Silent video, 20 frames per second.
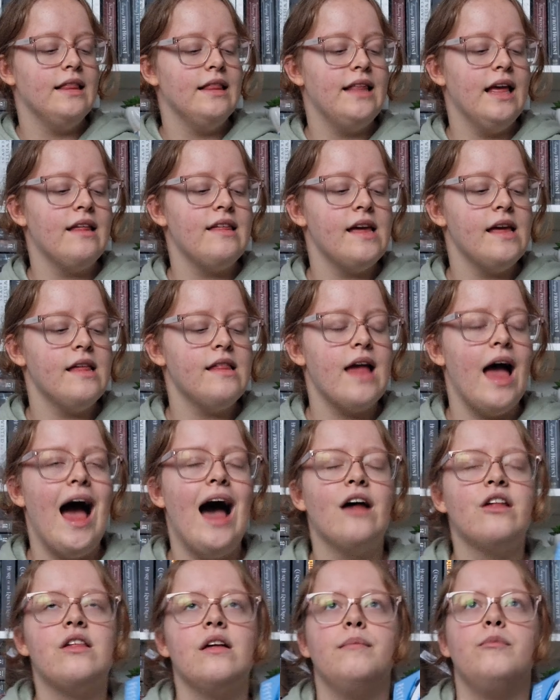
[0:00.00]
This
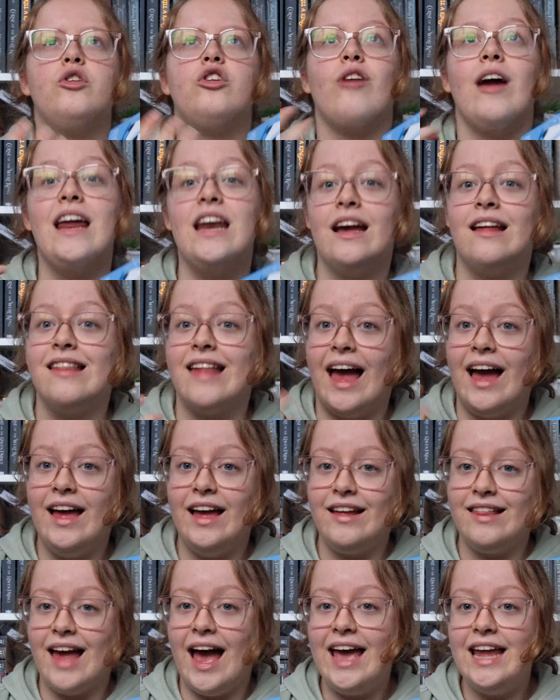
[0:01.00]
has some great
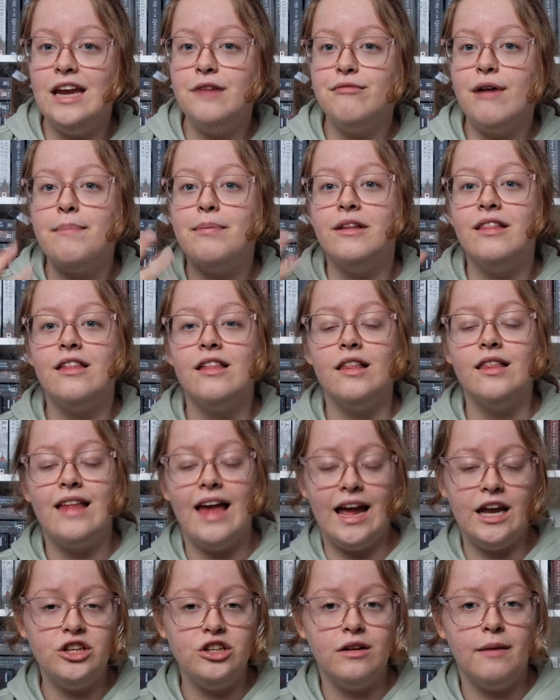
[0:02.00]
anxiety
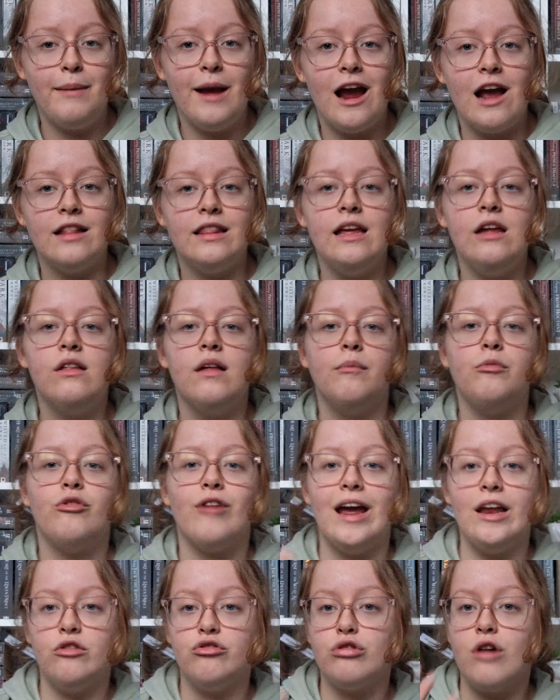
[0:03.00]
representation, apparently, some
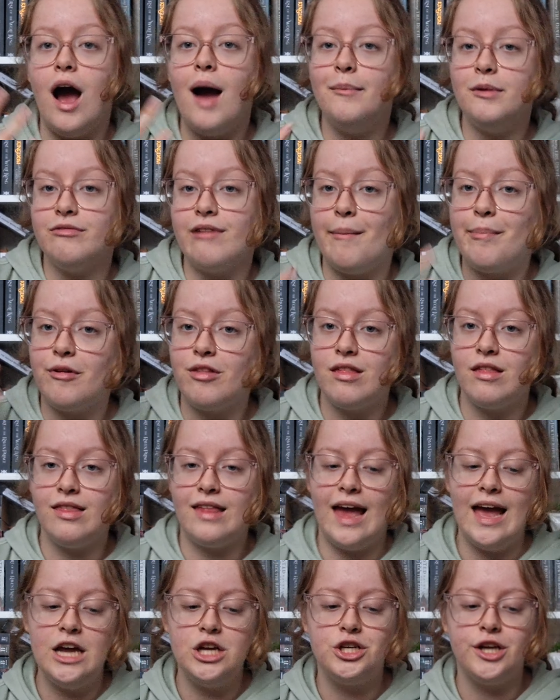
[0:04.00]
great trauma
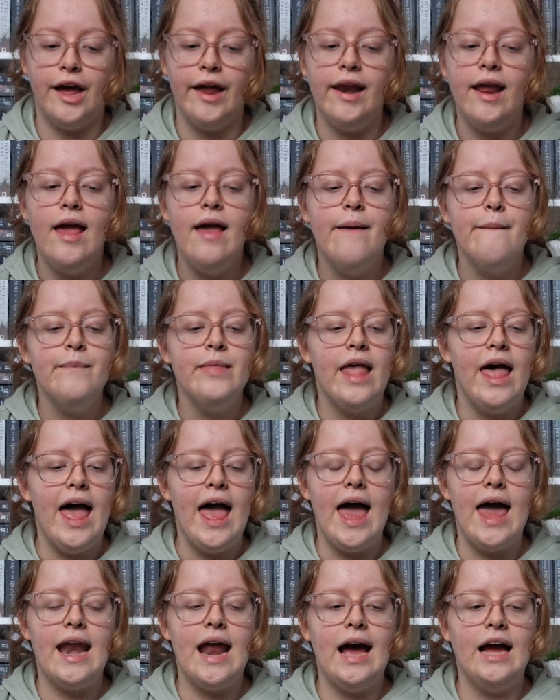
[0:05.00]
representation,
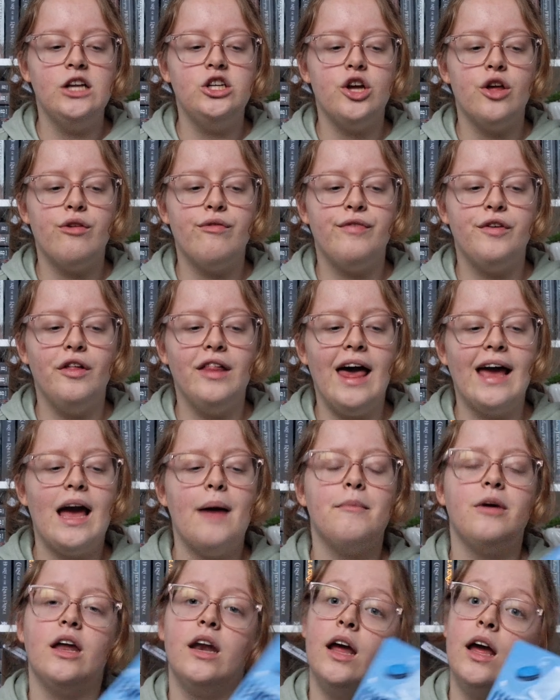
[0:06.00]
and I just feel like
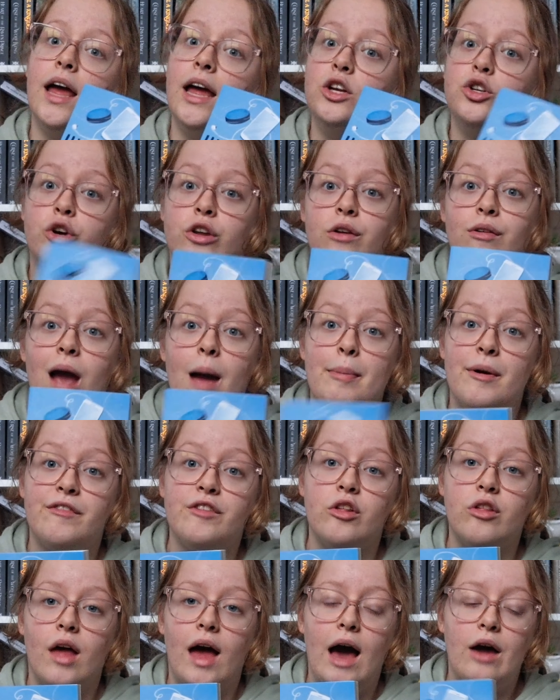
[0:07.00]
I'm gonna enjoy the crap
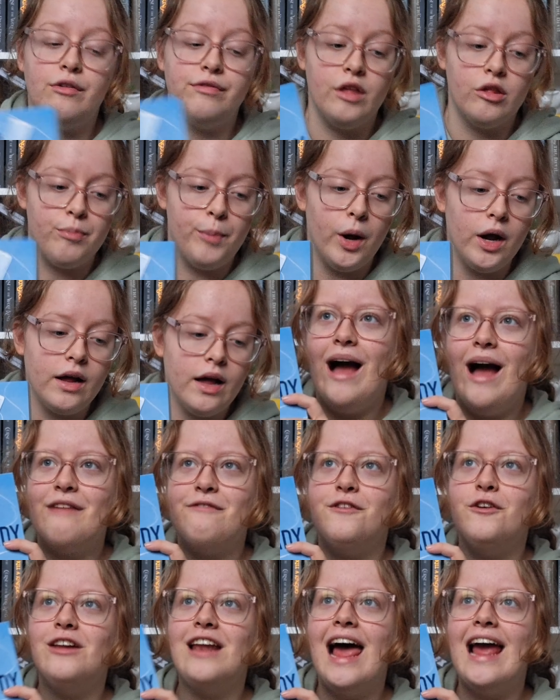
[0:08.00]
out of this book. I
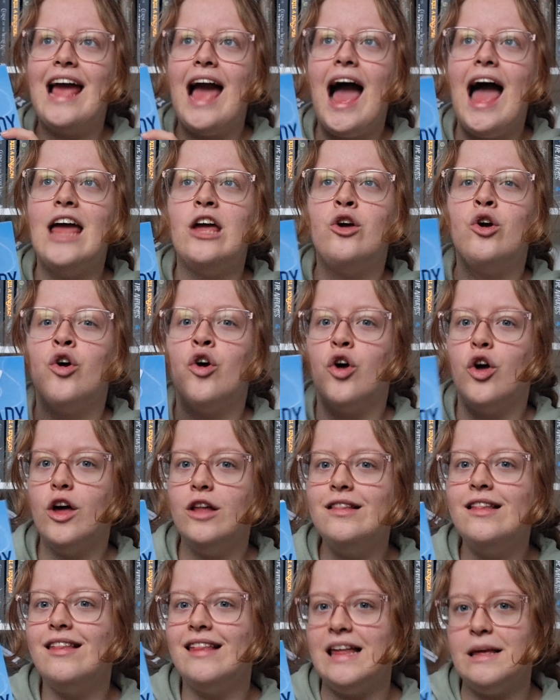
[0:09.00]
feel like I
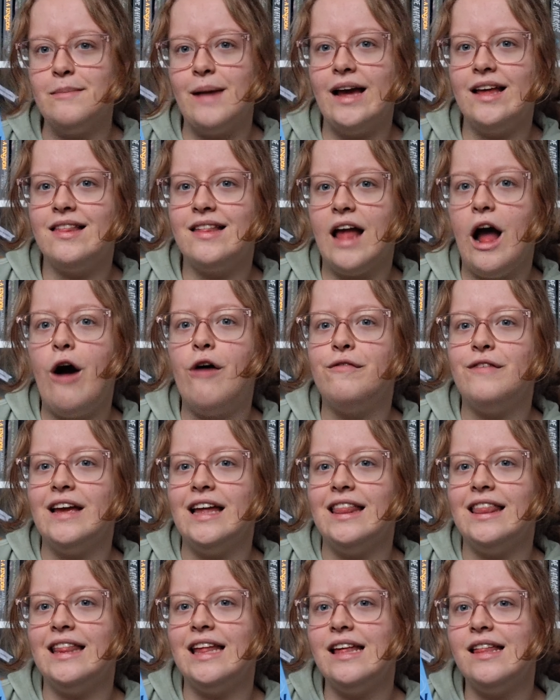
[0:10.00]
could see myself
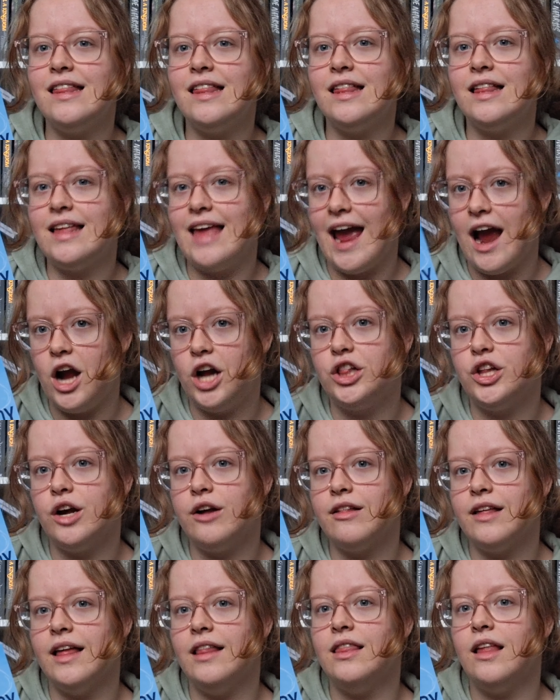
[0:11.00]
in these
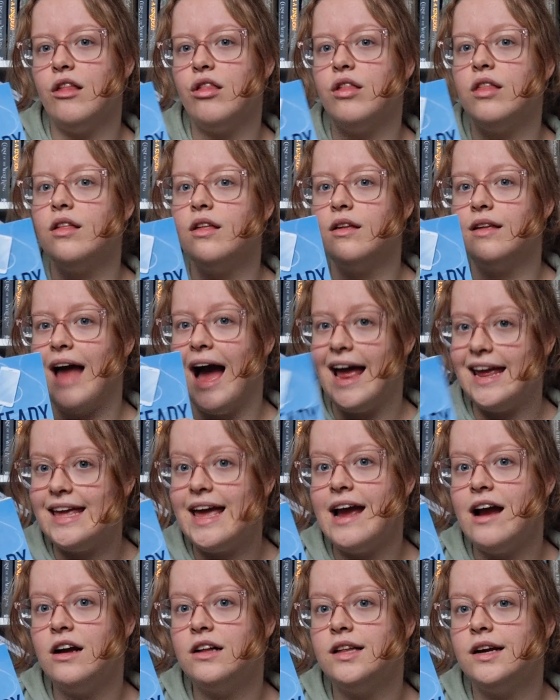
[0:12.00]
characters, in this guy
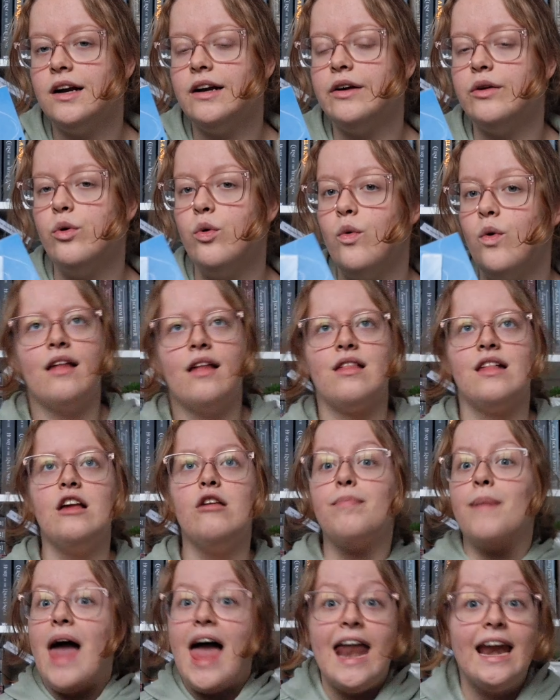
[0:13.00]
character who has these
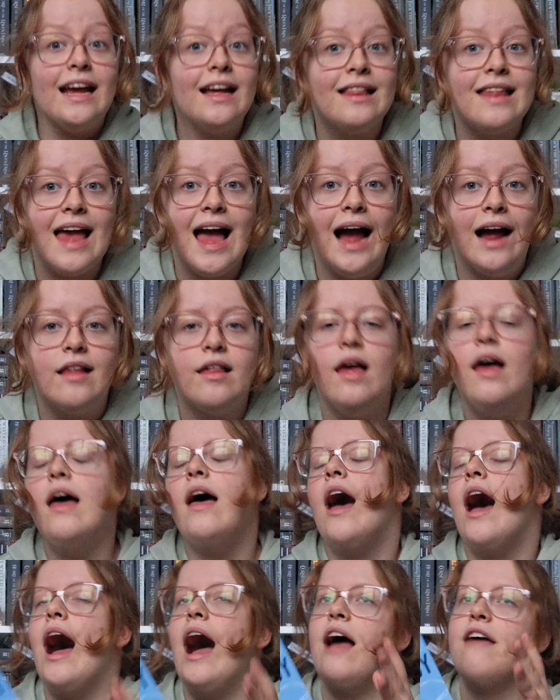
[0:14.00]
panic attacks.
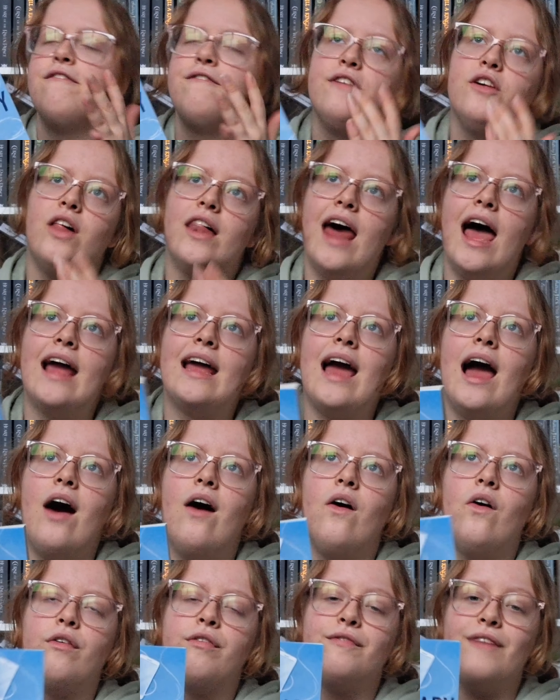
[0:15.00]
I feel like
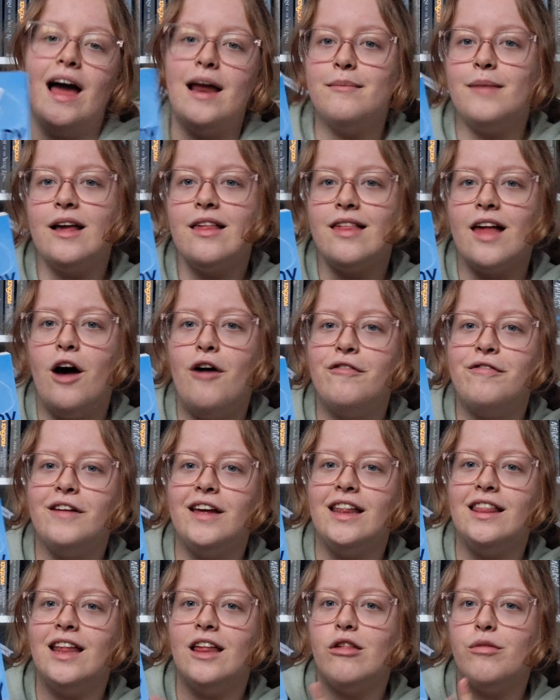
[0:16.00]
I'll find myself
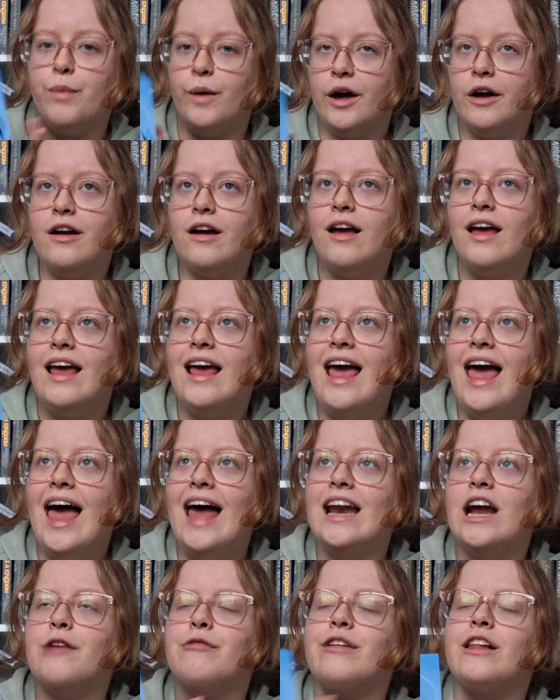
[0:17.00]
in this book,
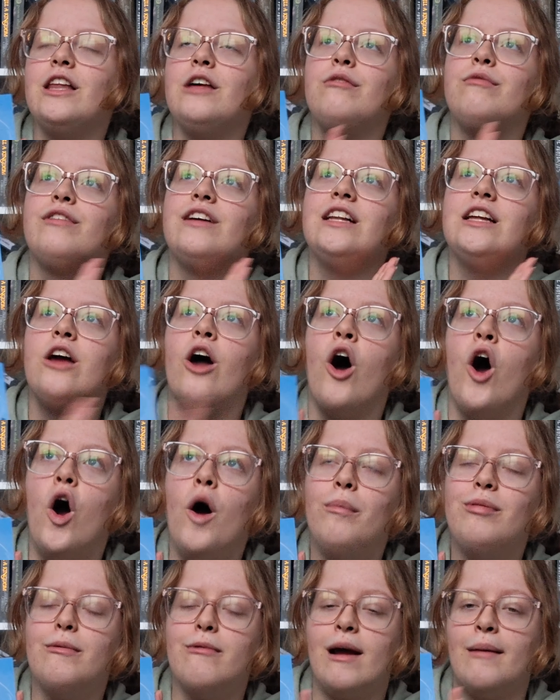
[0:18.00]
and I really, really
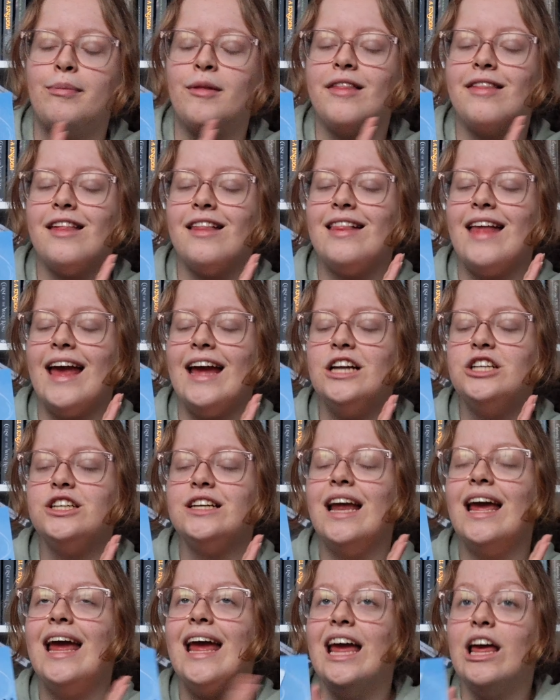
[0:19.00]
hope the
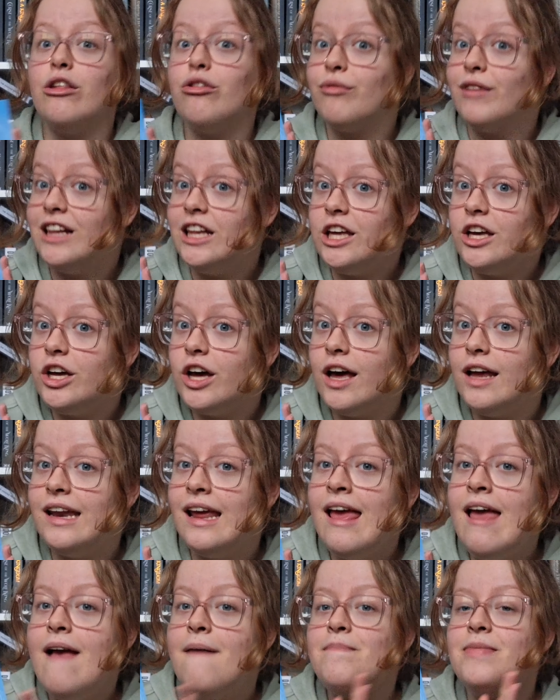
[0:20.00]
representation is really good,
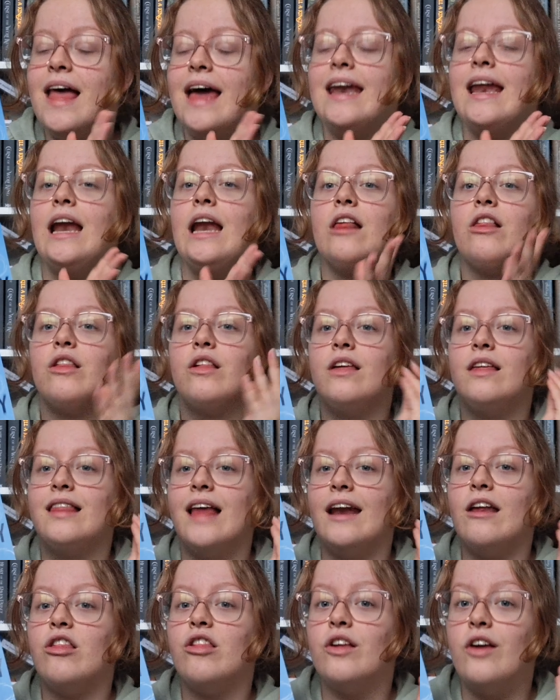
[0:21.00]
and then
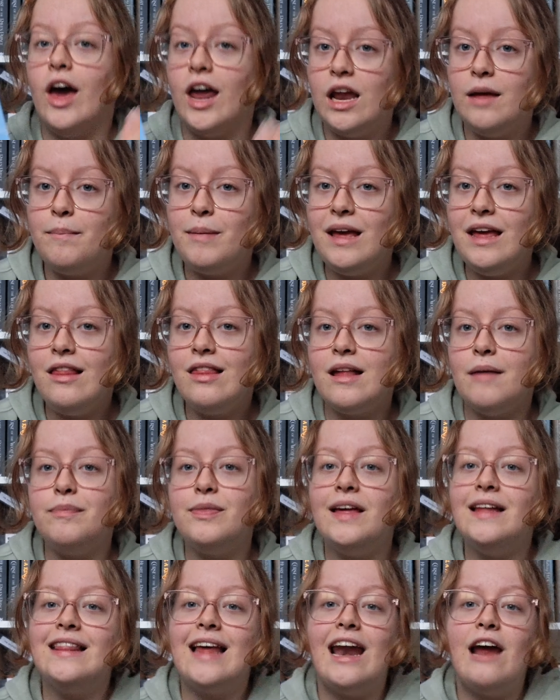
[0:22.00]
it's gonna be
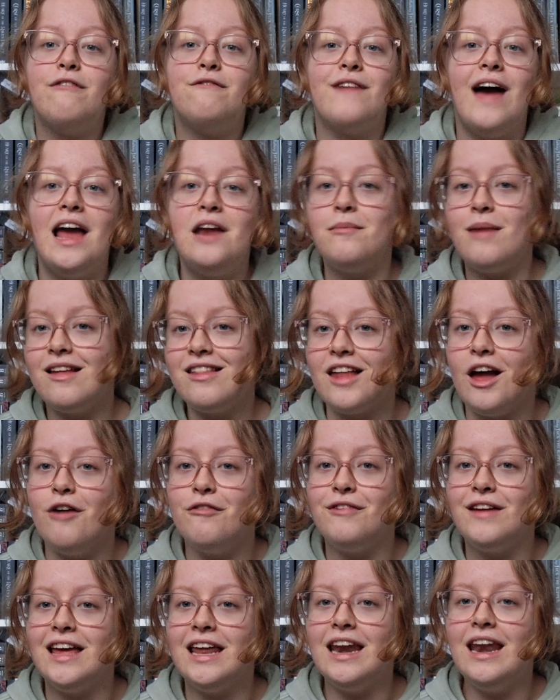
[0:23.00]
something that I find myself
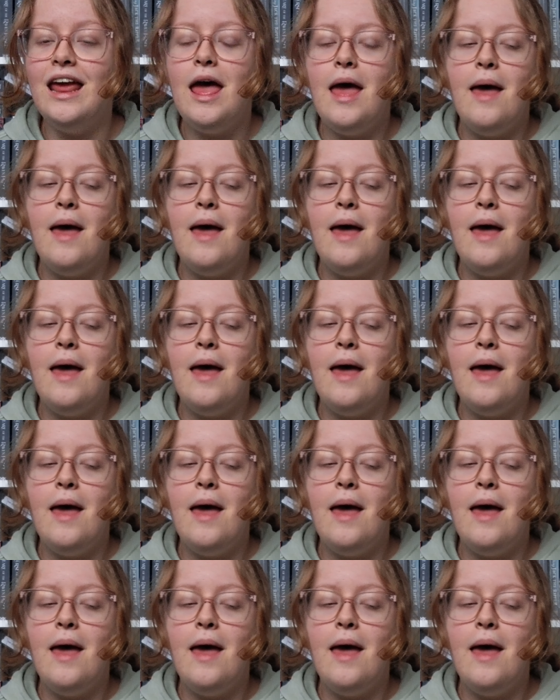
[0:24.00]
in,